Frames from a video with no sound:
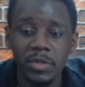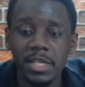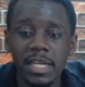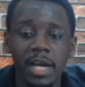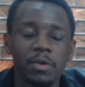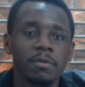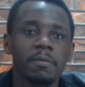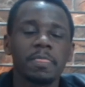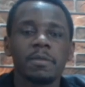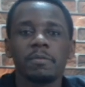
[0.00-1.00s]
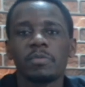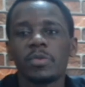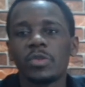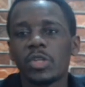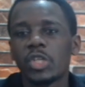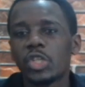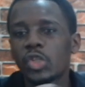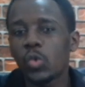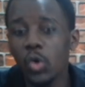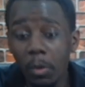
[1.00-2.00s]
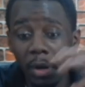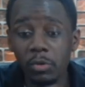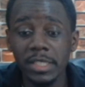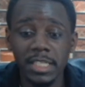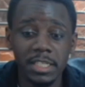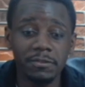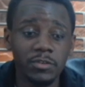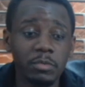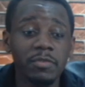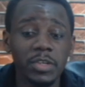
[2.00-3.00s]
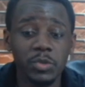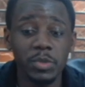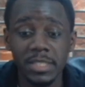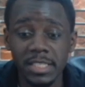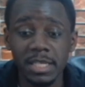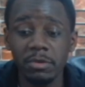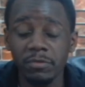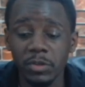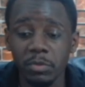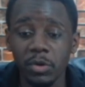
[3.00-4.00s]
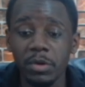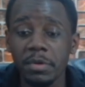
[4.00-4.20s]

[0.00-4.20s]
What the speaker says: Now, to go back where I started from, if Arsenal wins this game of football,